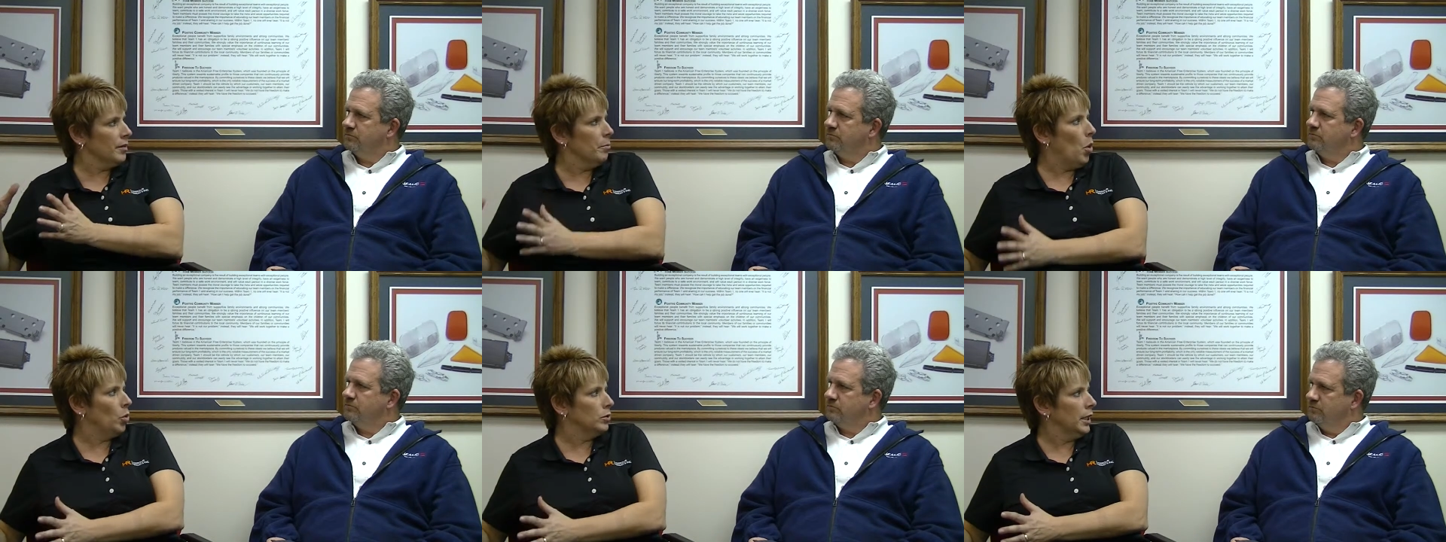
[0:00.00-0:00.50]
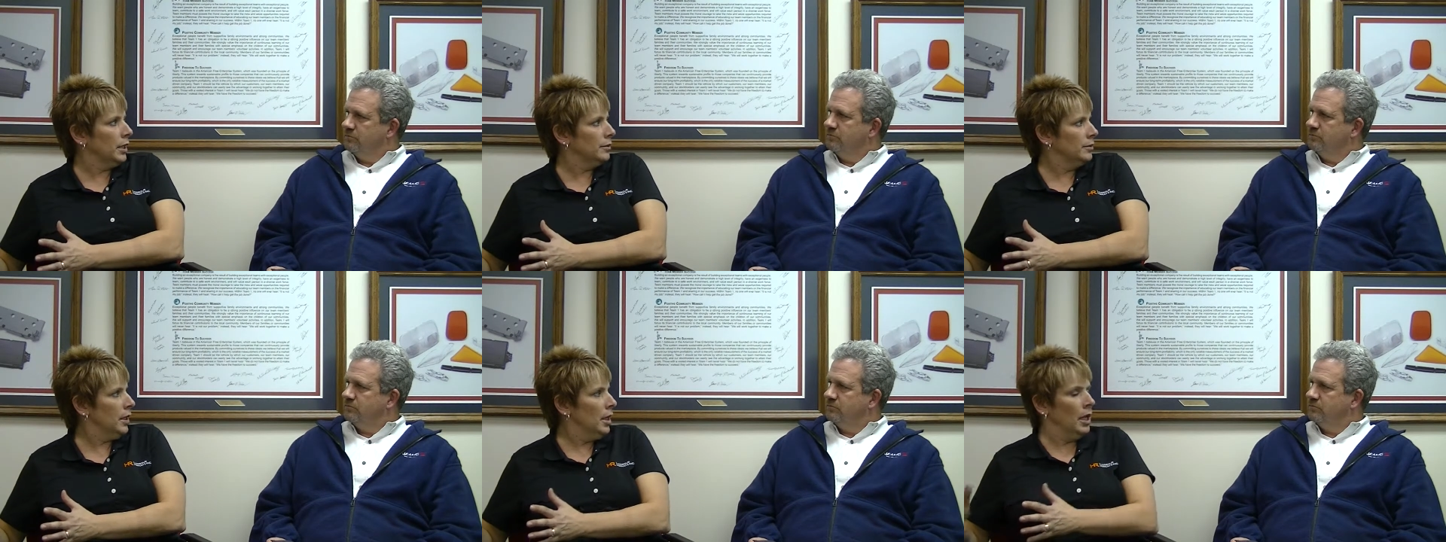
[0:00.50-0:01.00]
Speaker 1: the molding,
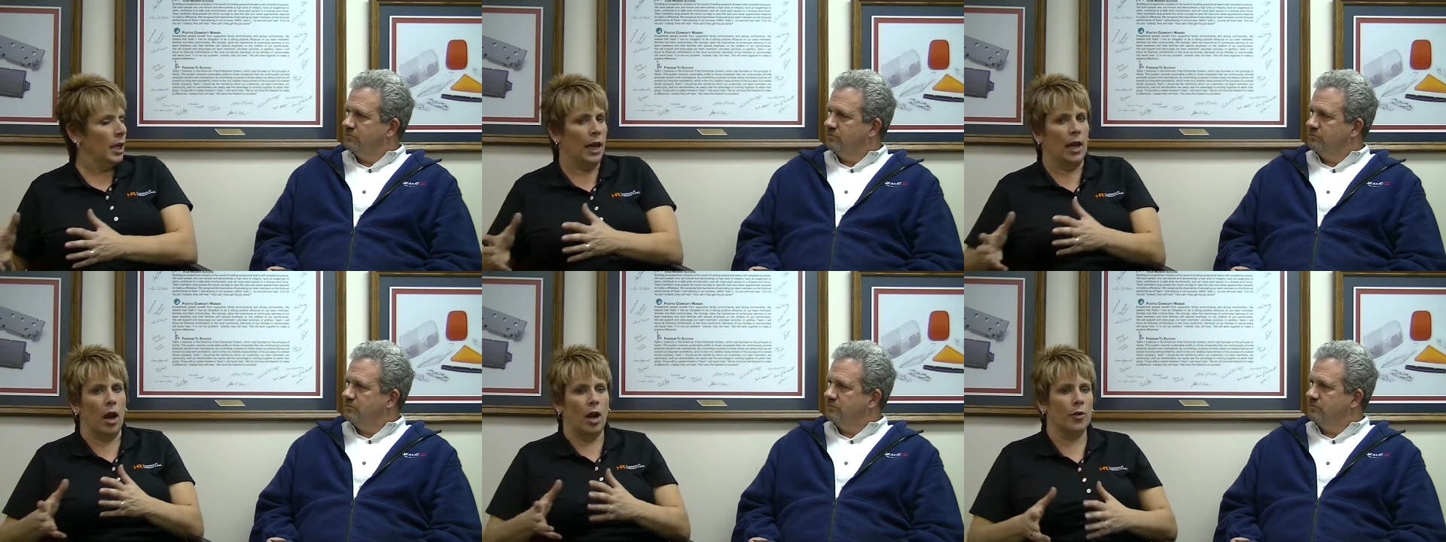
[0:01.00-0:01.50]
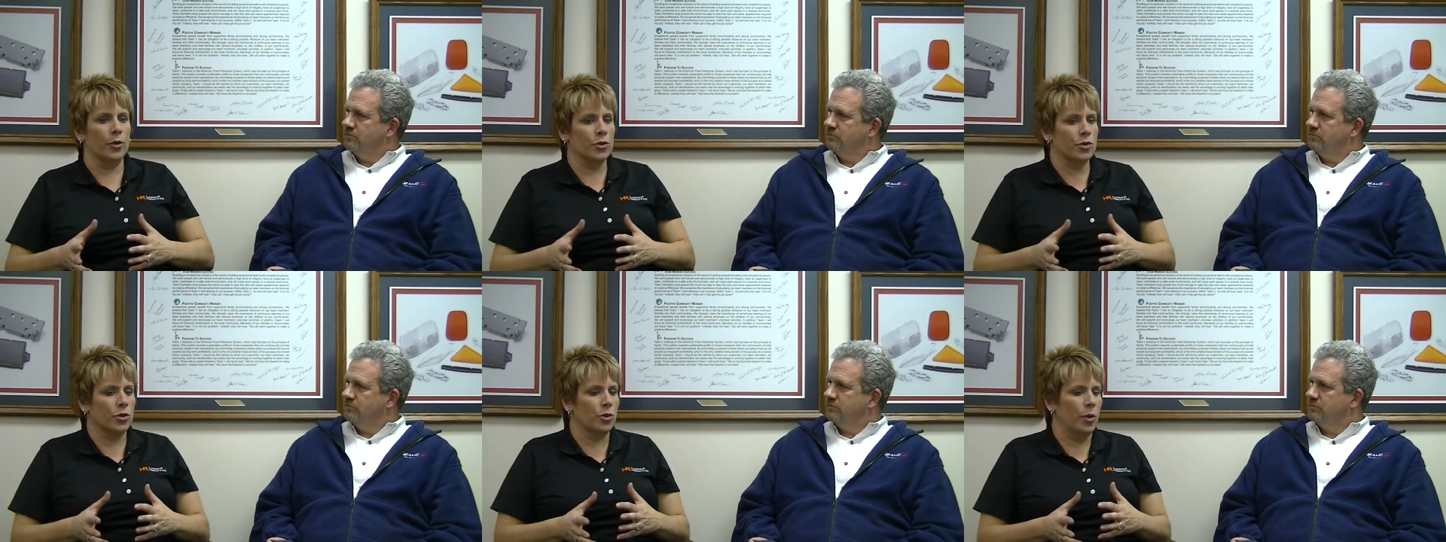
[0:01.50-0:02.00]
and
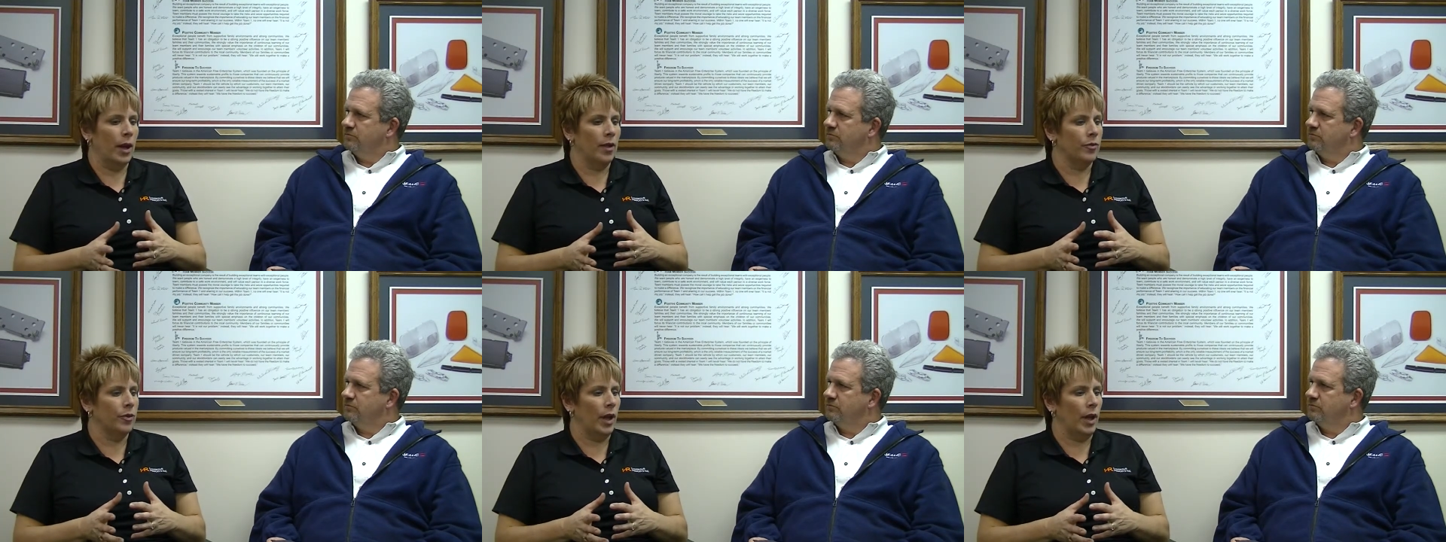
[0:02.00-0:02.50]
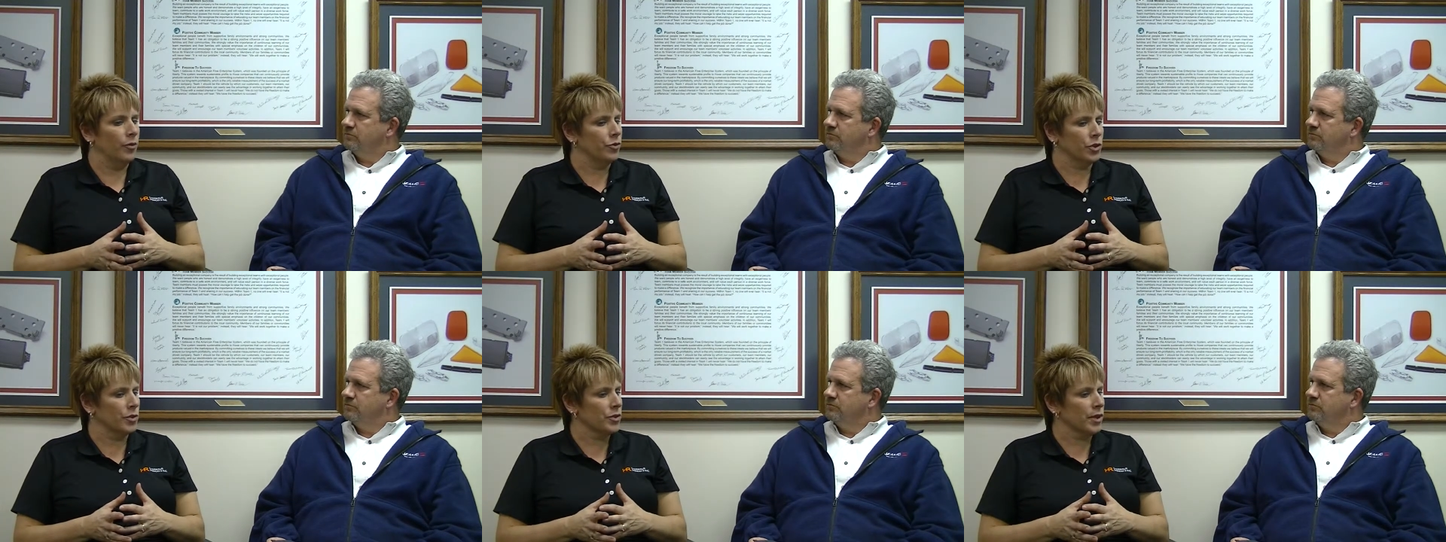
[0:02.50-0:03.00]
others who have, have
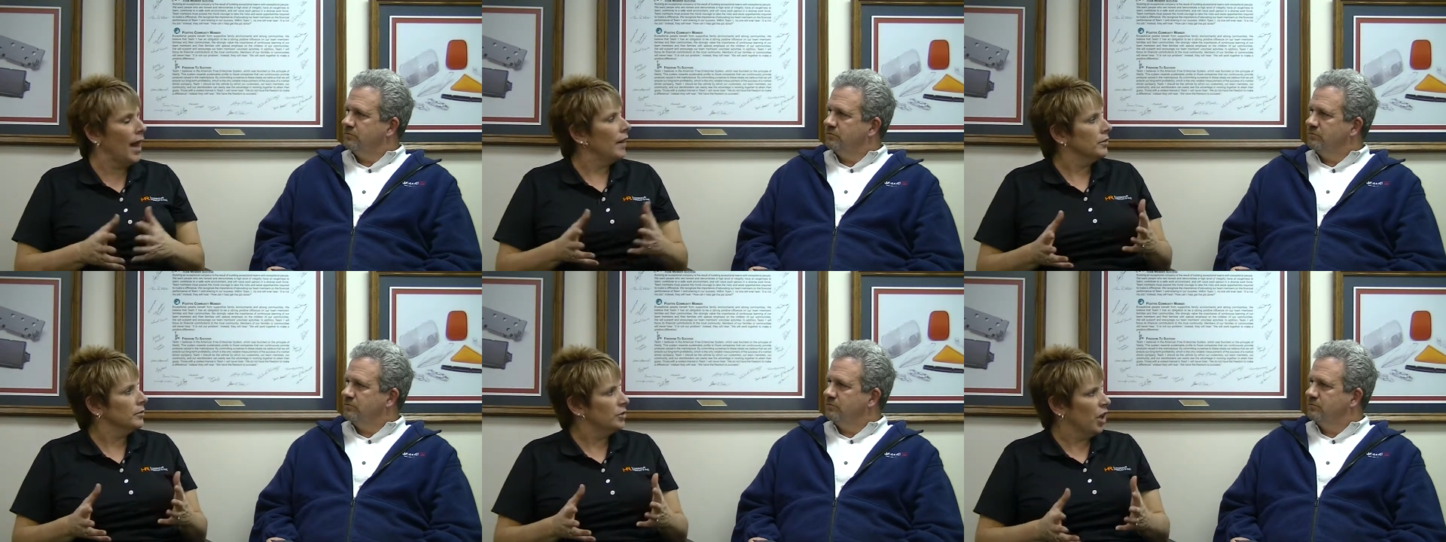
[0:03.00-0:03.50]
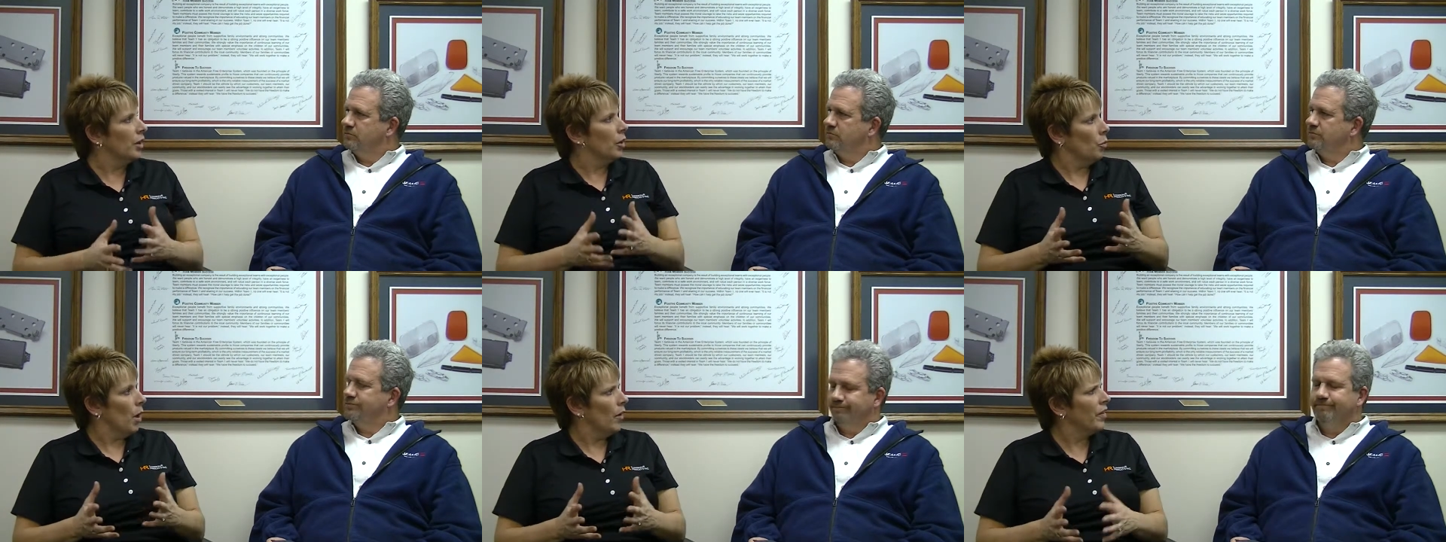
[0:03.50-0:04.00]
just not done
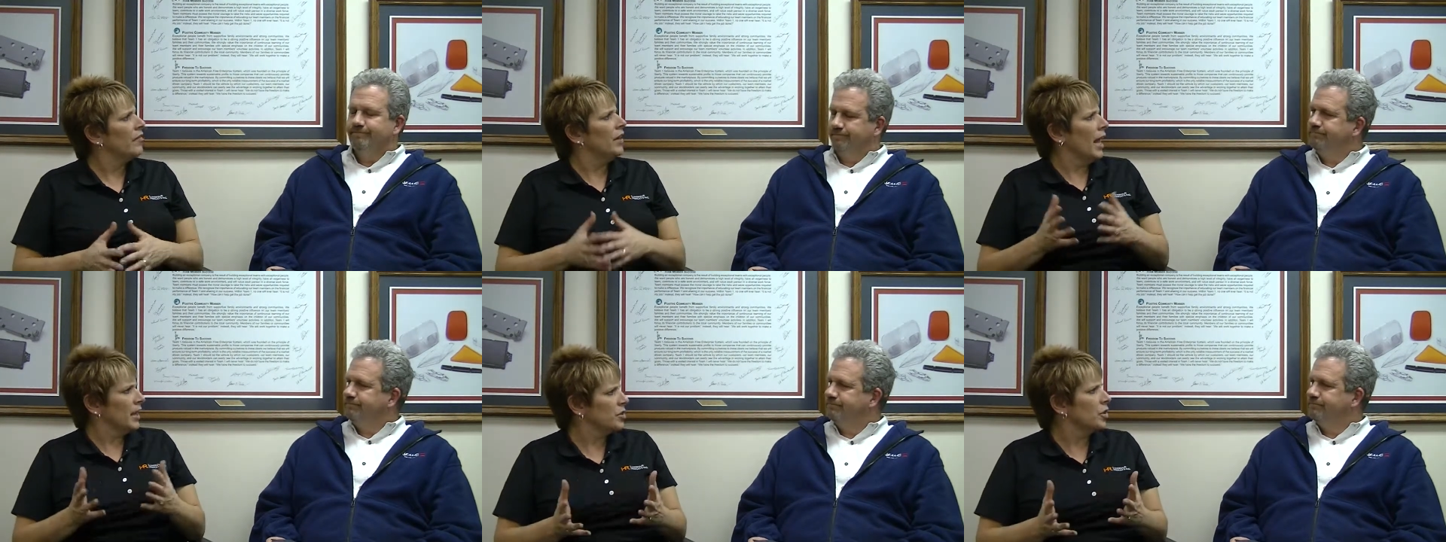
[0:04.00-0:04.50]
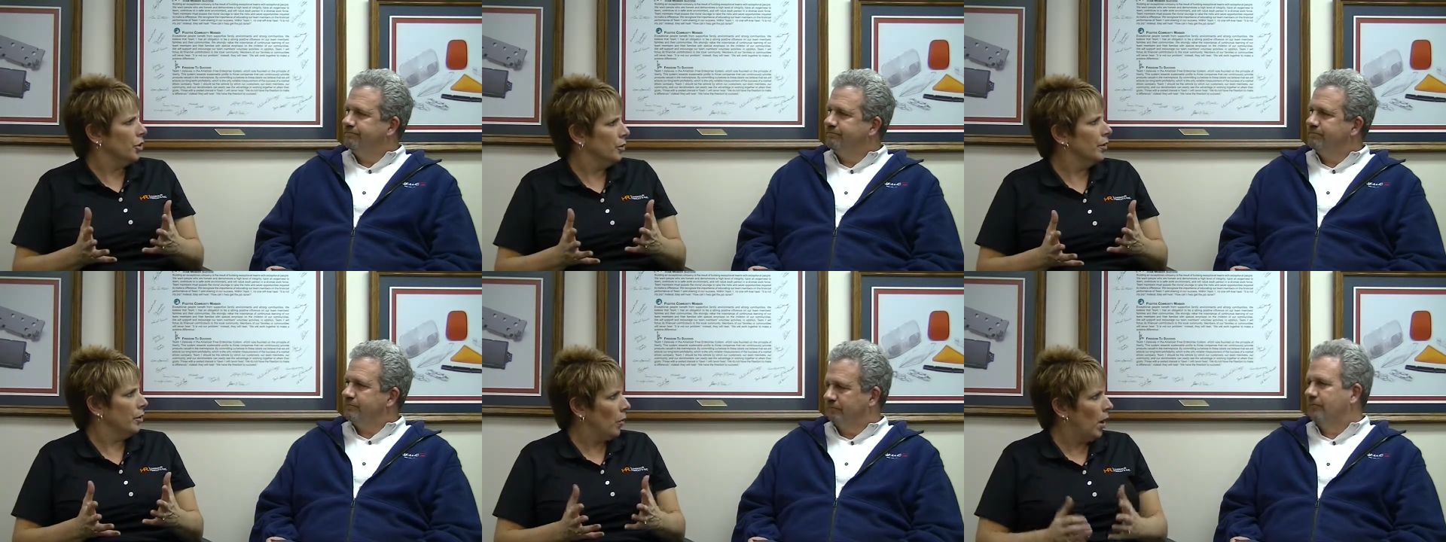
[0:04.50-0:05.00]
it well. They haven't
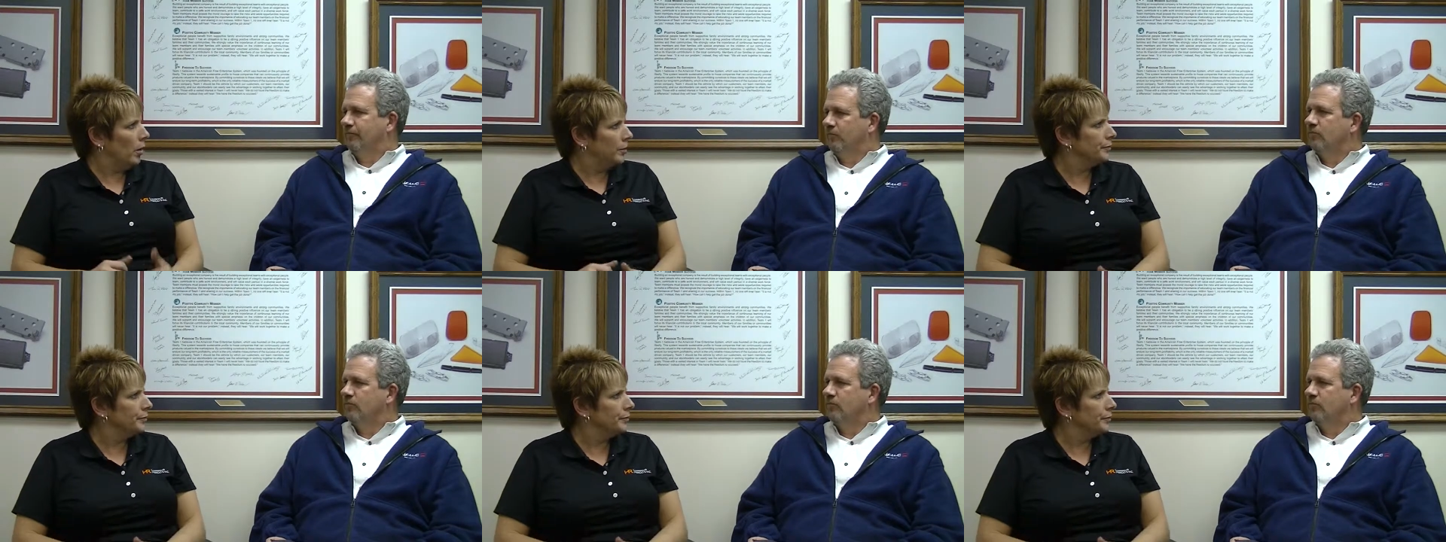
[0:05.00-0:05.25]
executed it well.